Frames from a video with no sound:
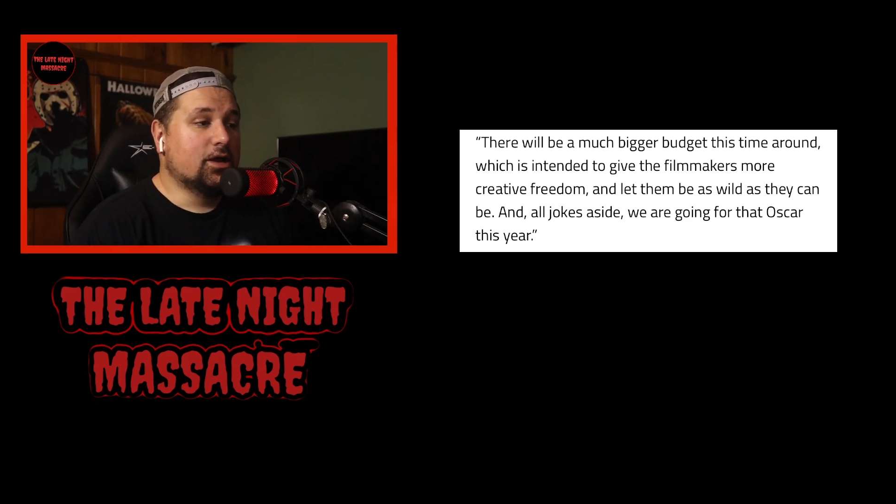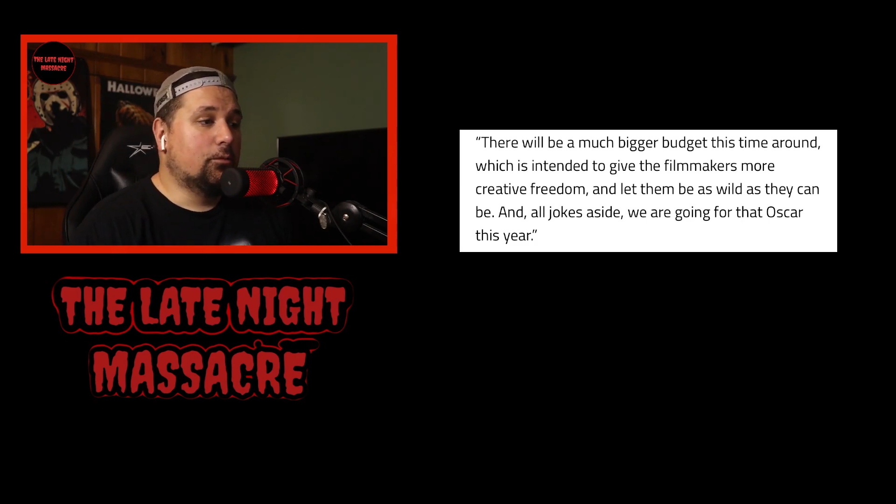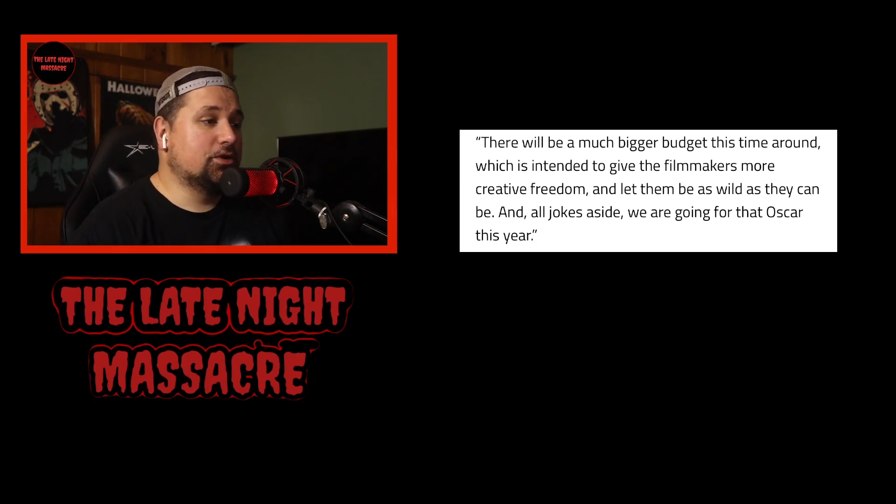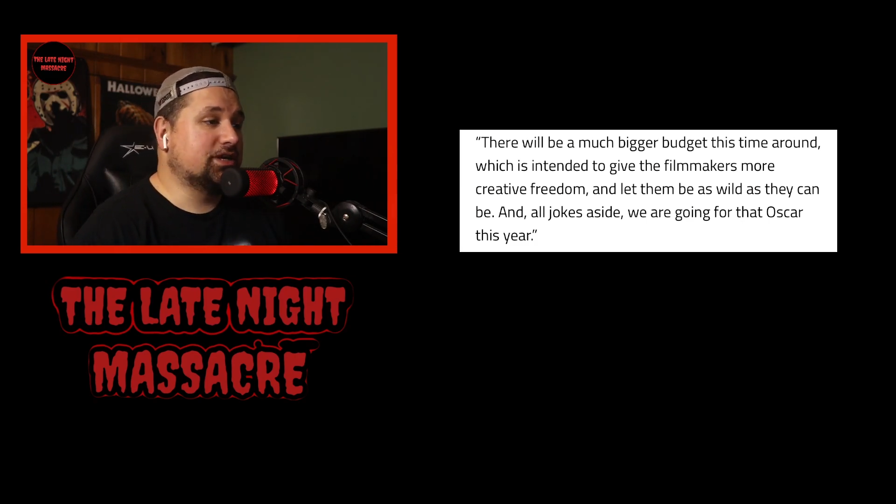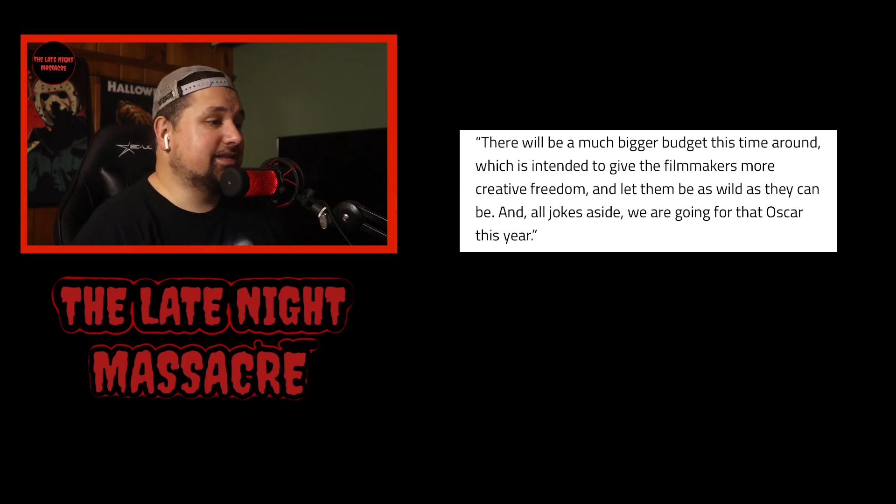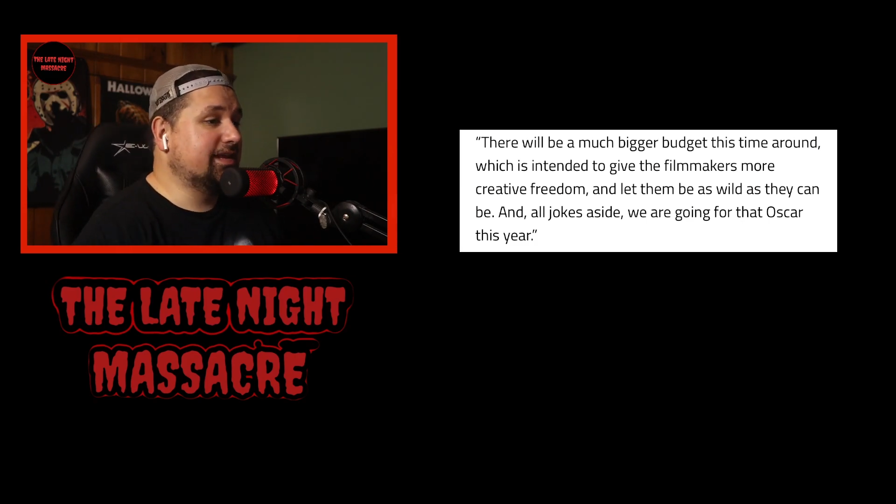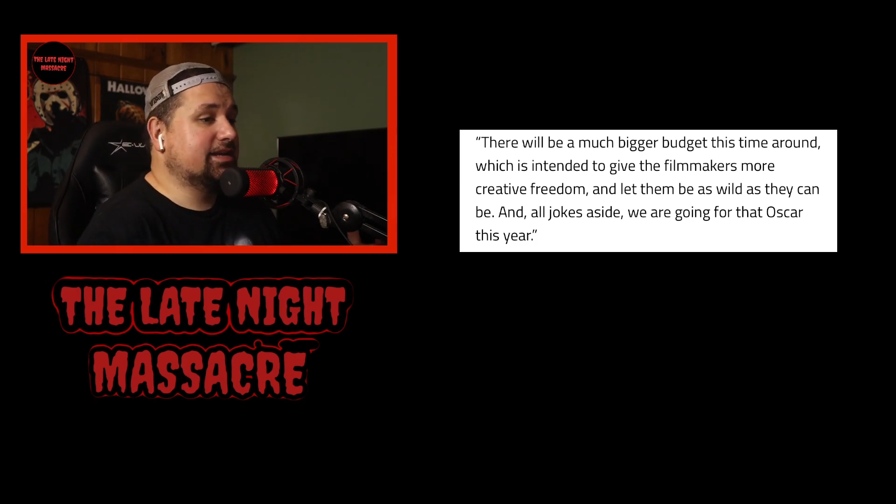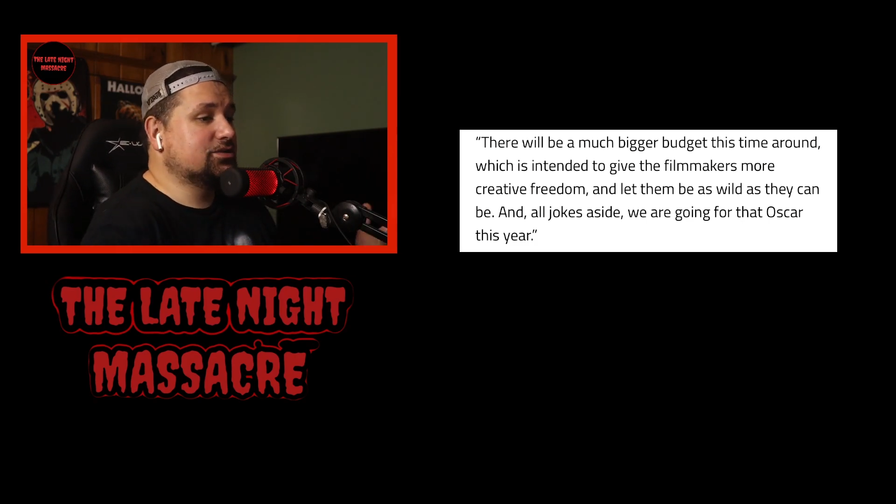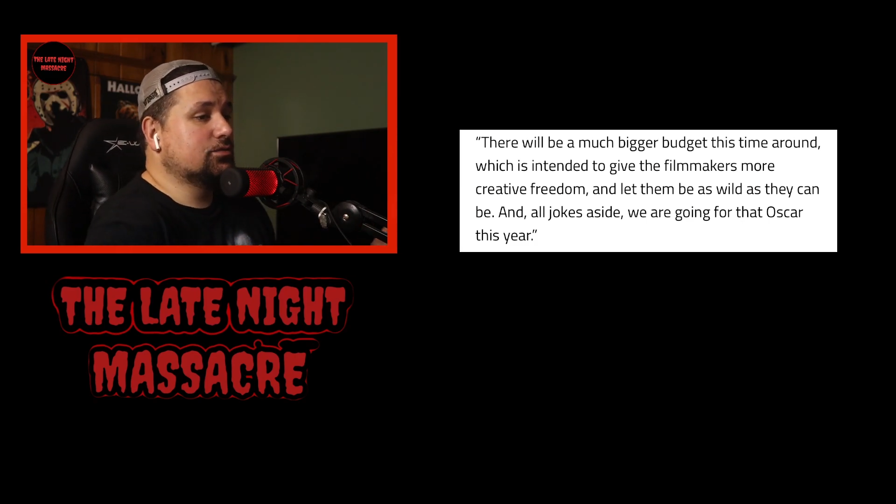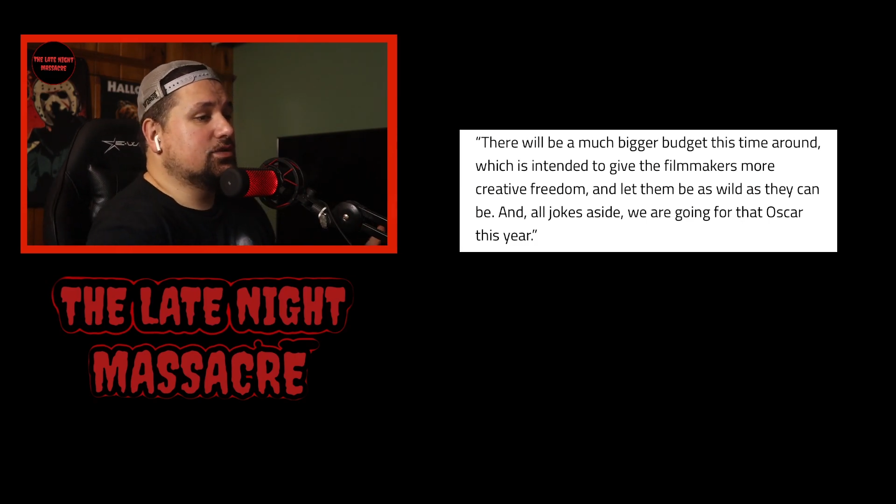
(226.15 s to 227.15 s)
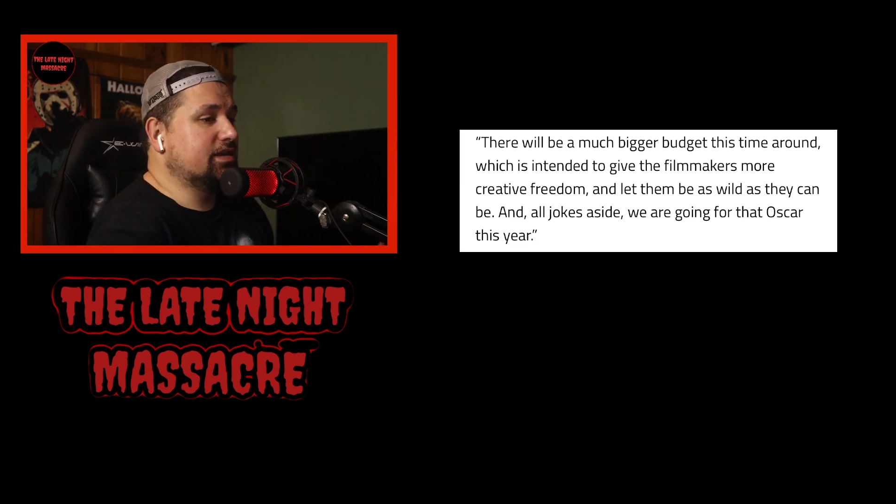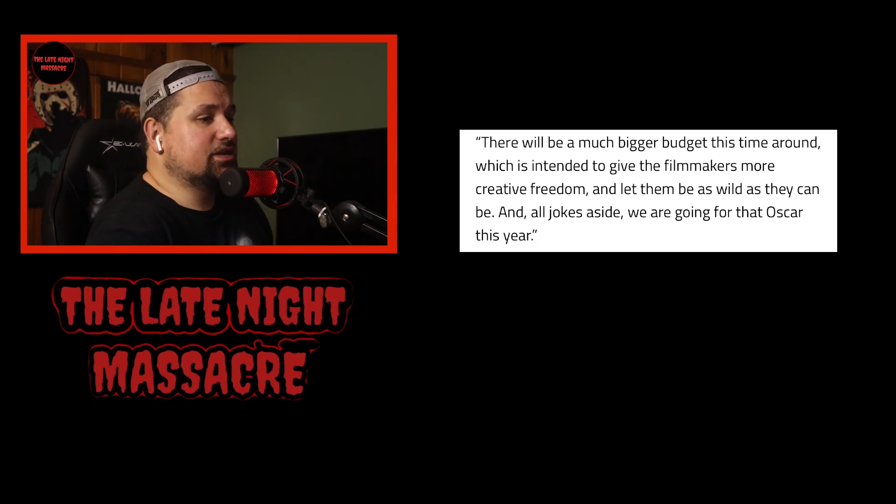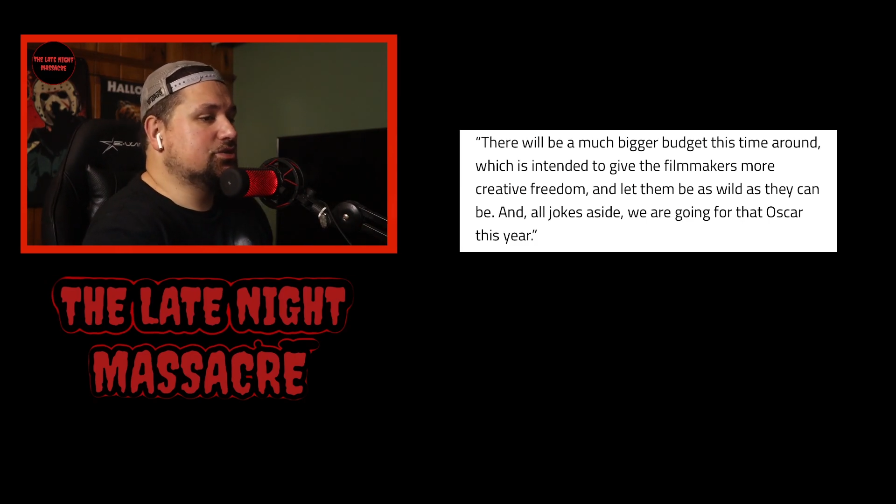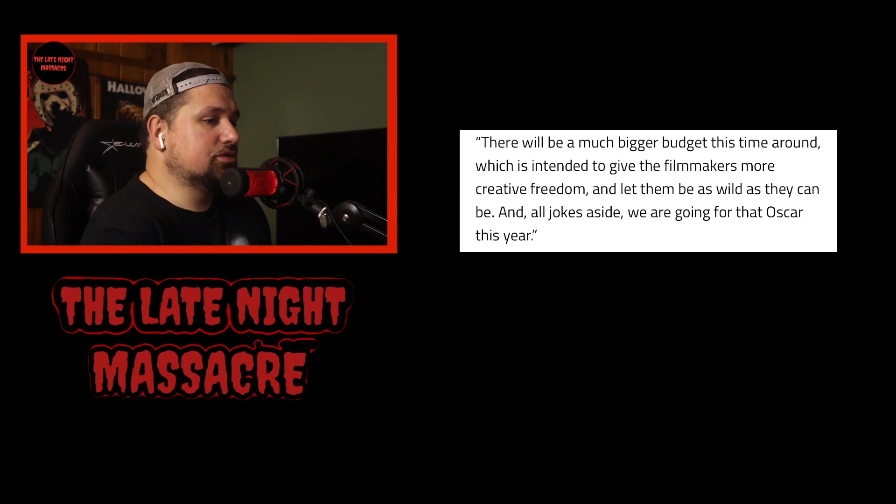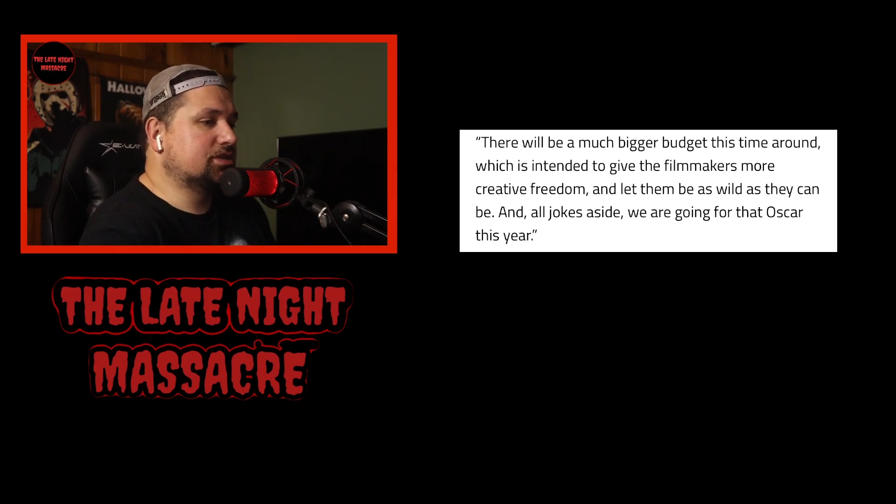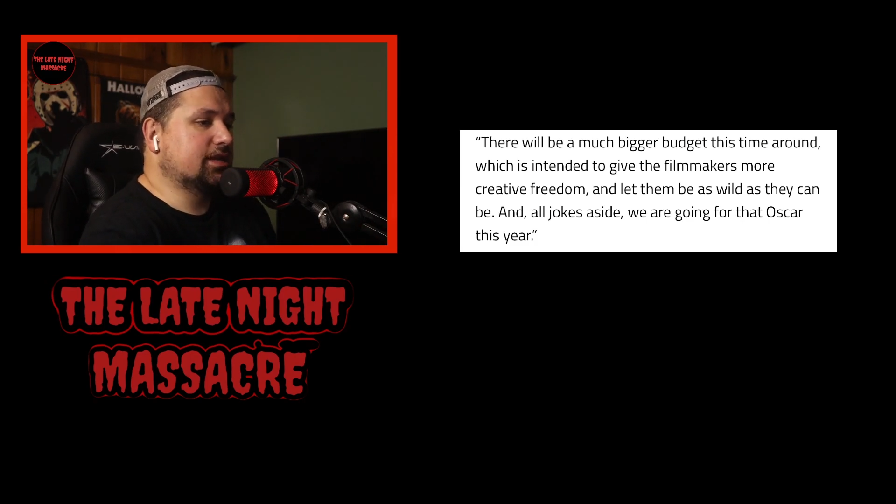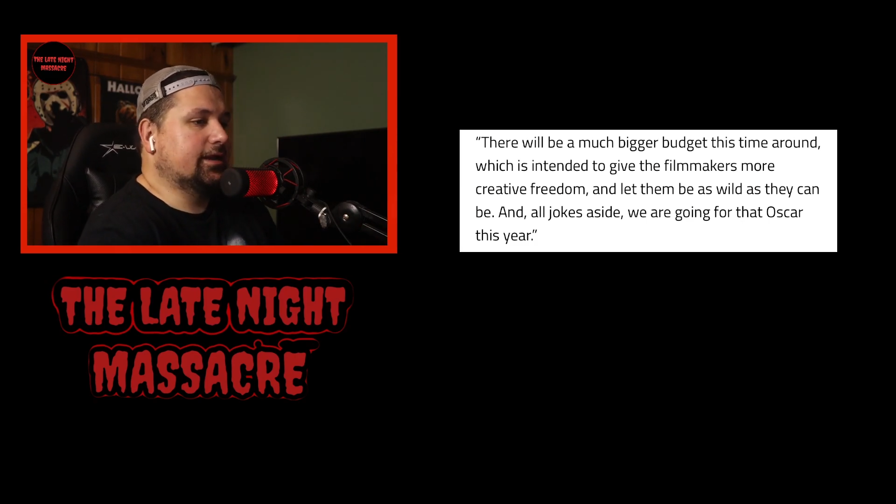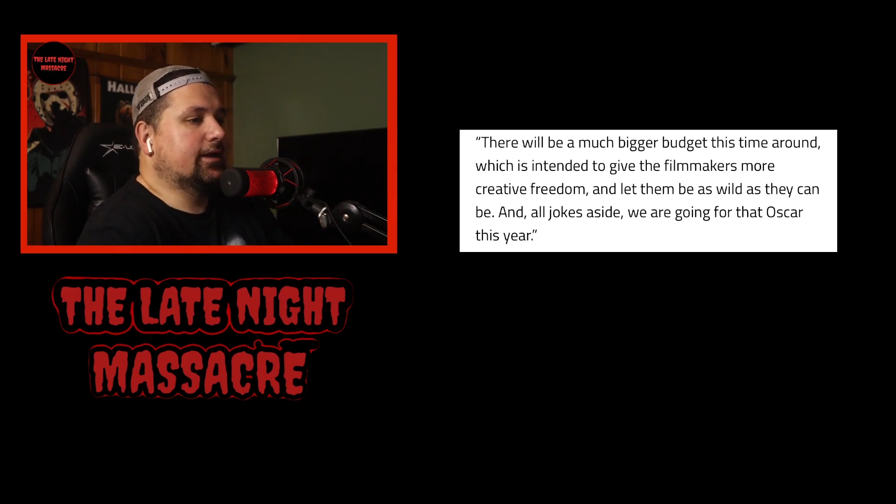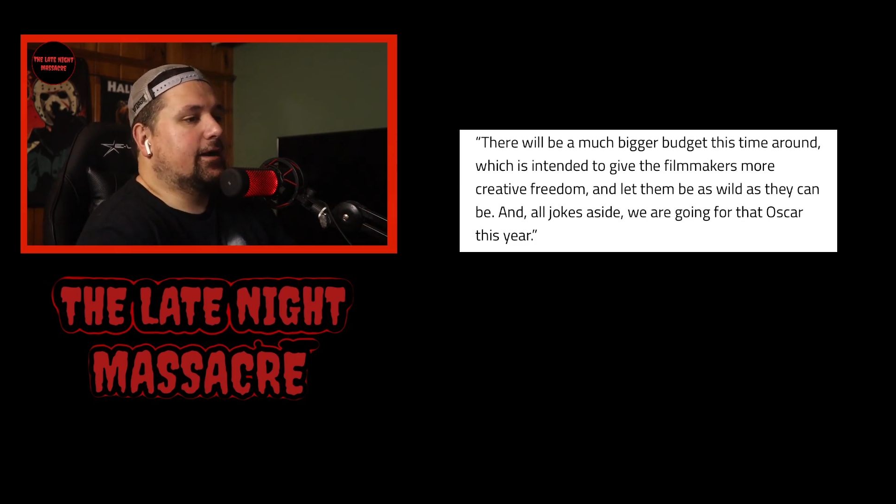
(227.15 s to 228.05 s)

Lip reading: which I think is really interesting.